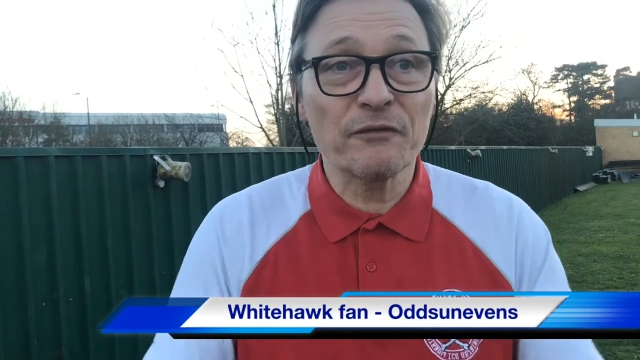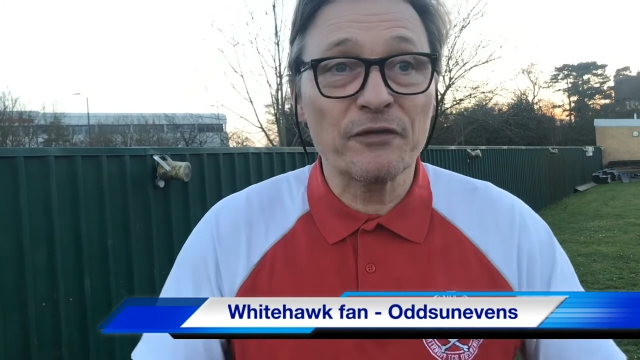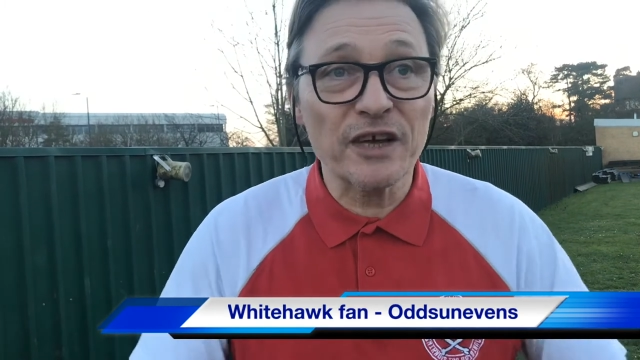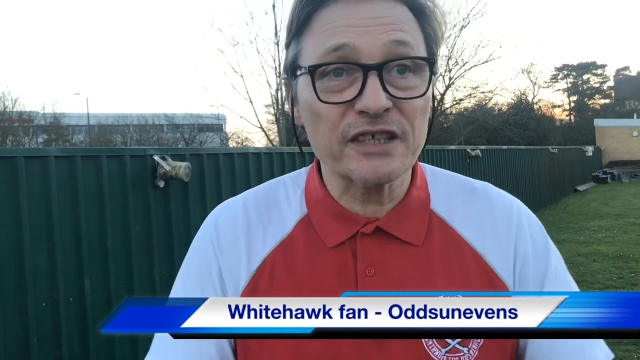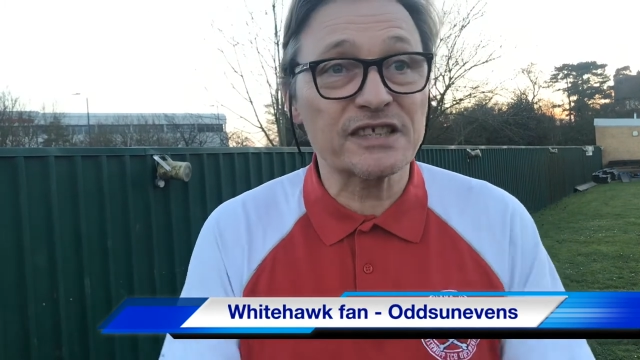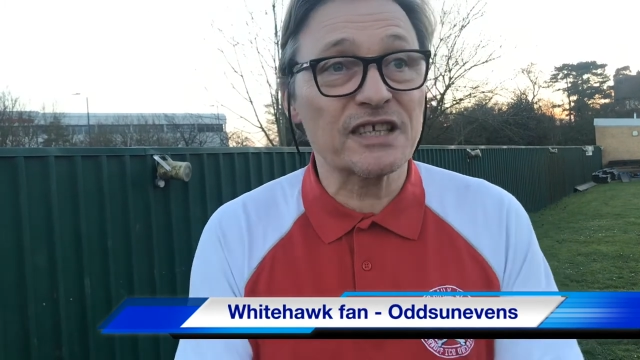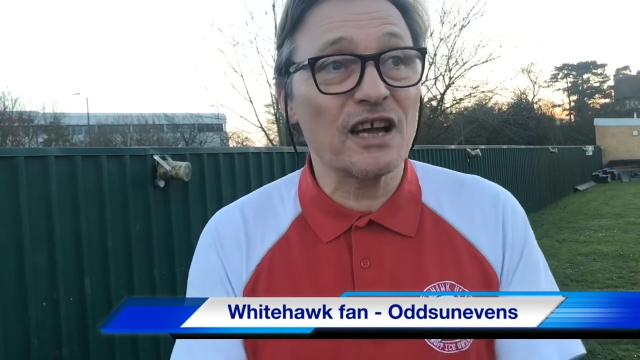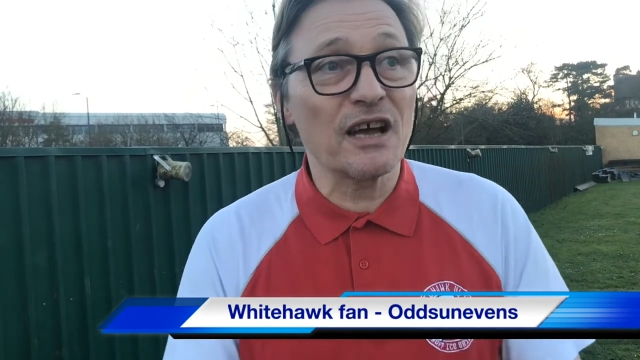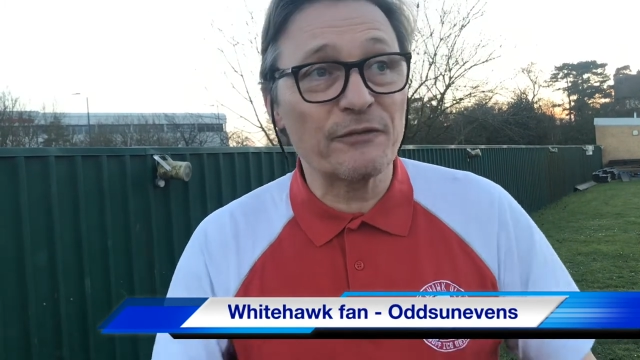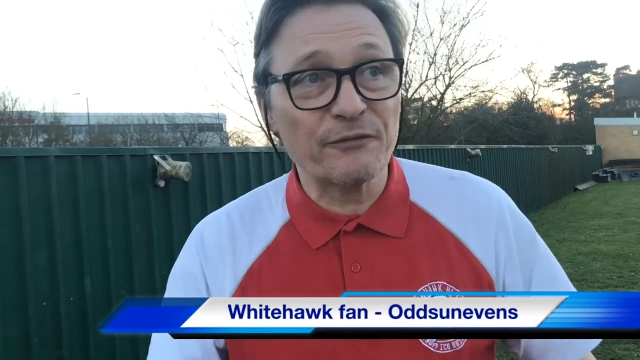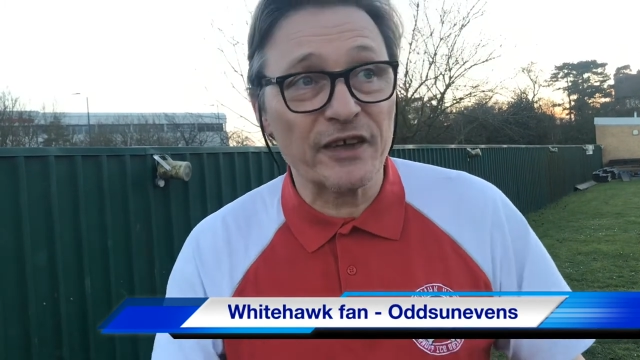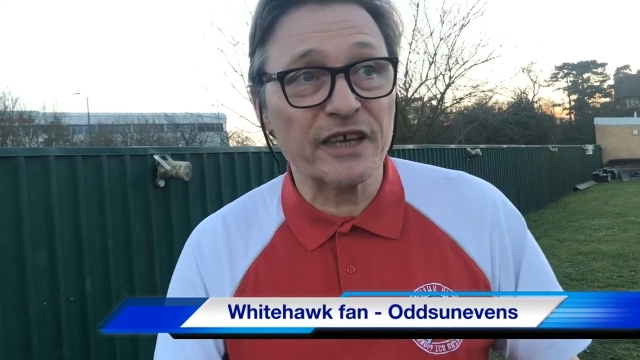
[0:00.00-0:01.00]
First
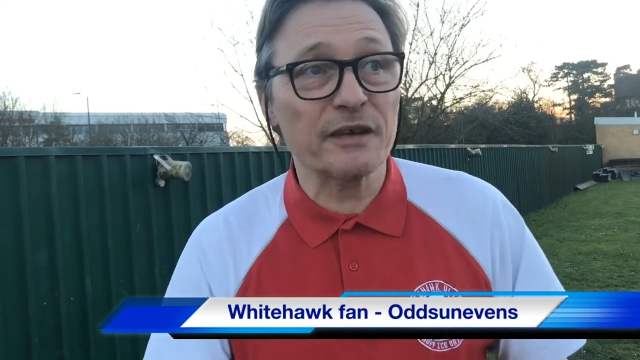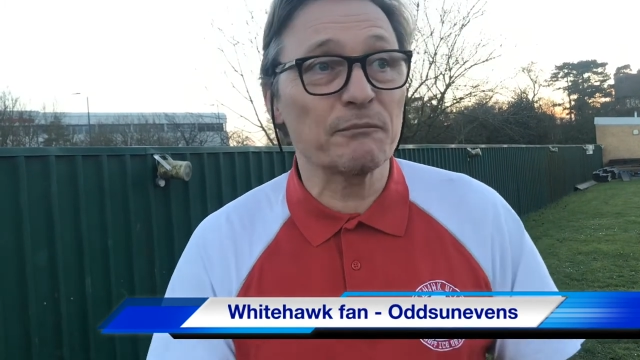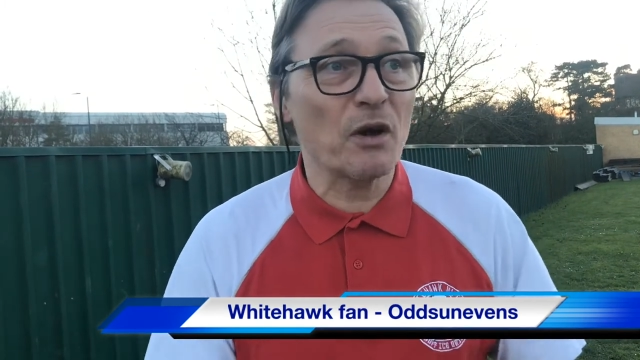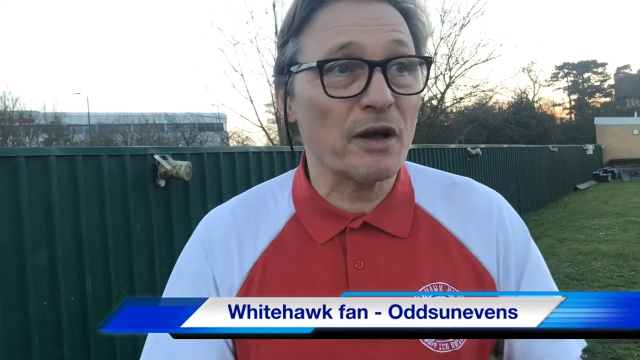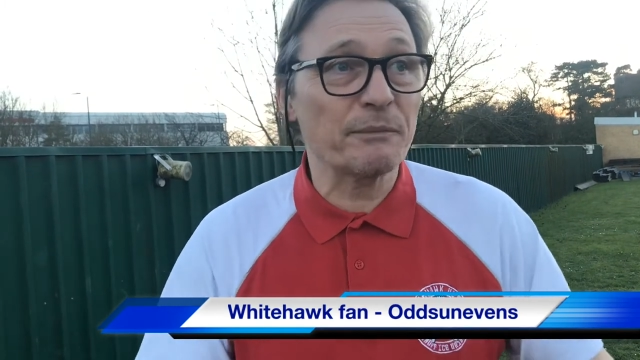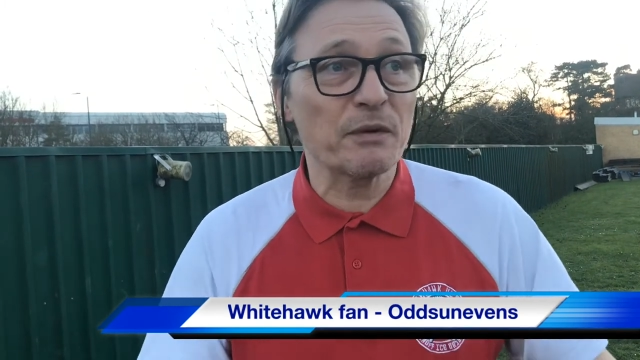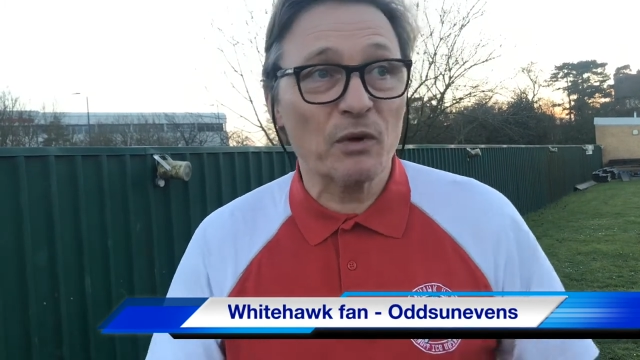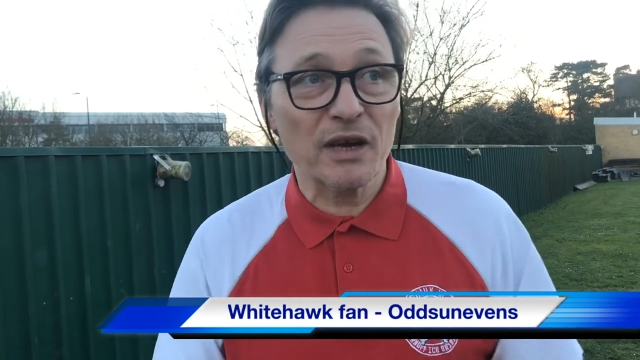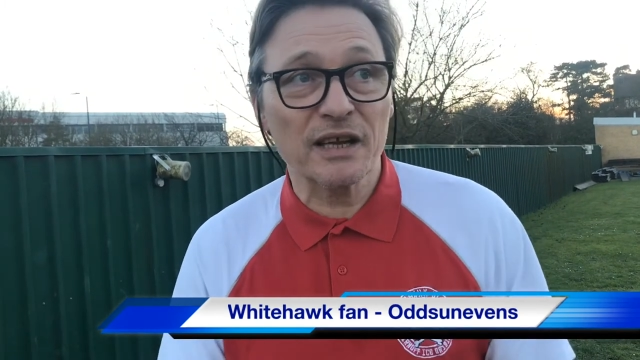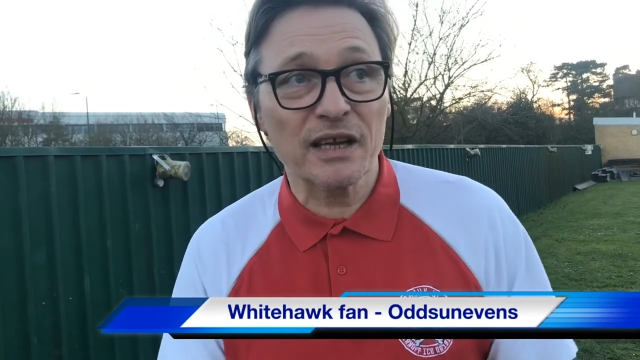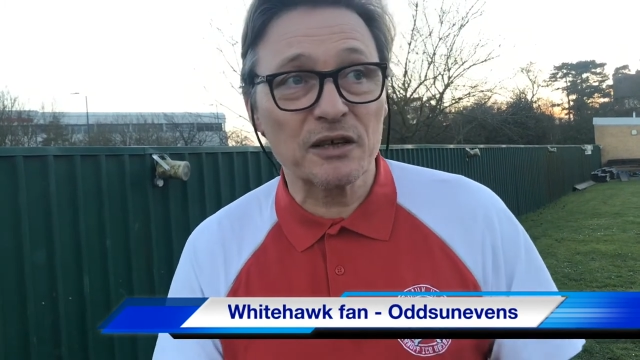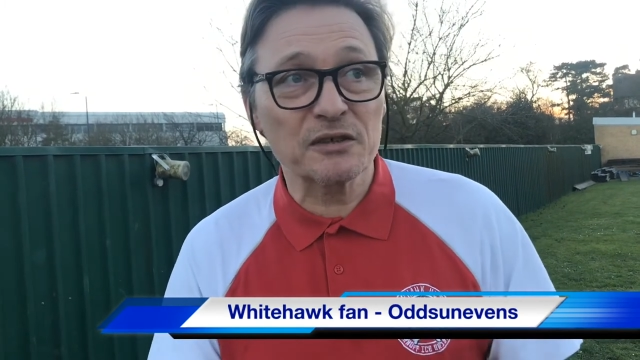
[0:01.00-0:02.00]
half, I think it might be
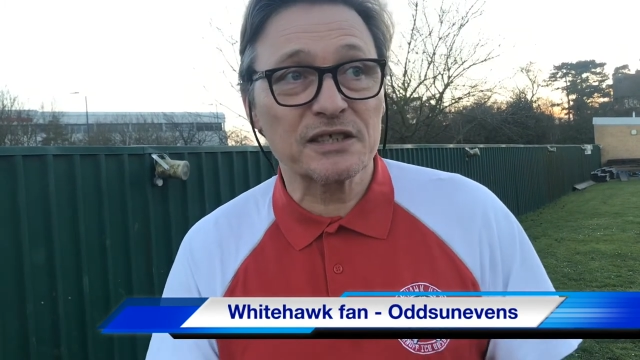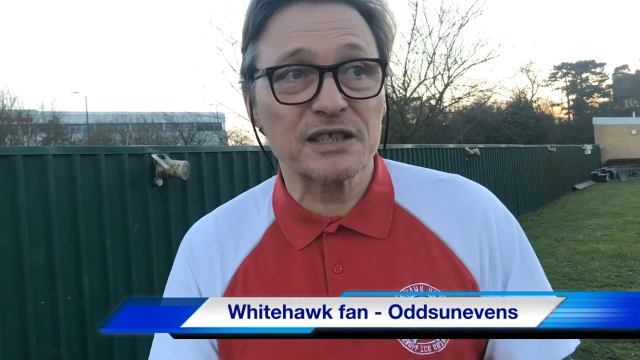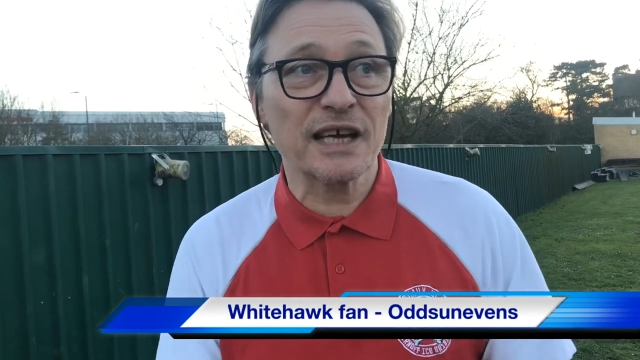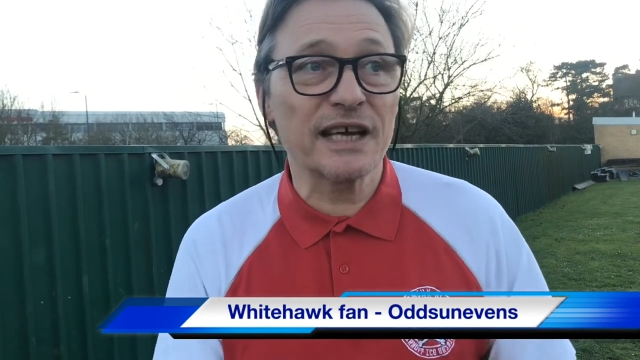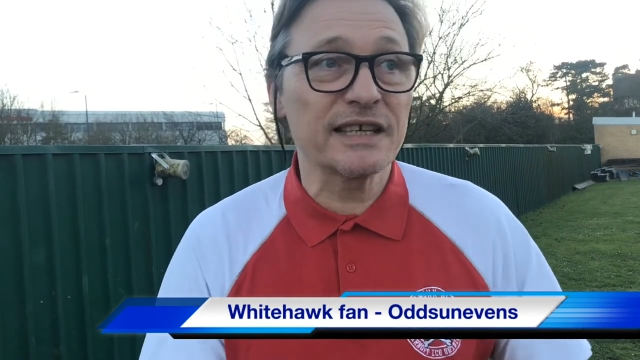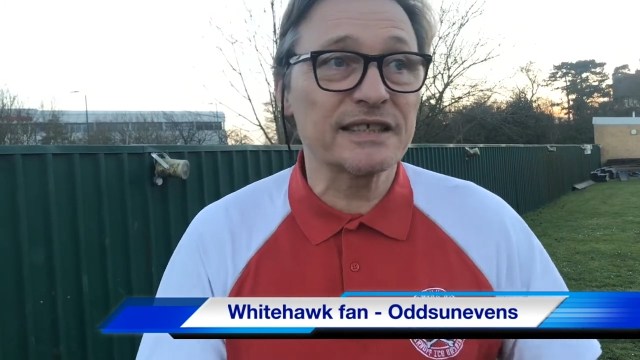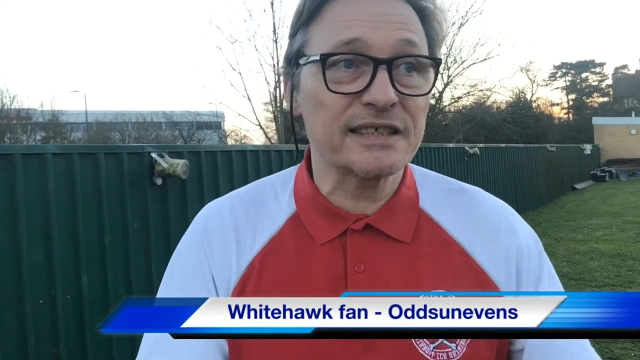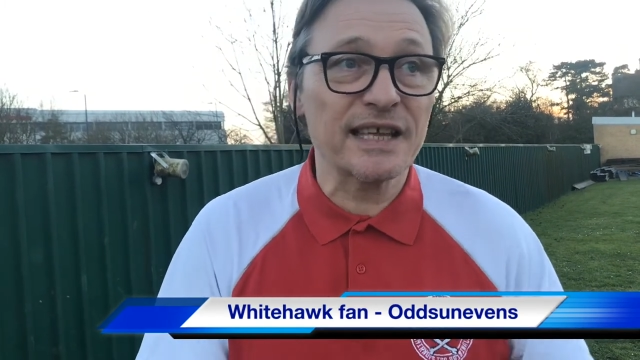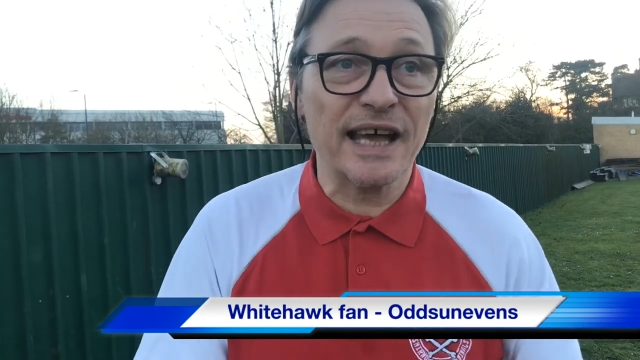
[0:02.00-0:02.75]
one of those days.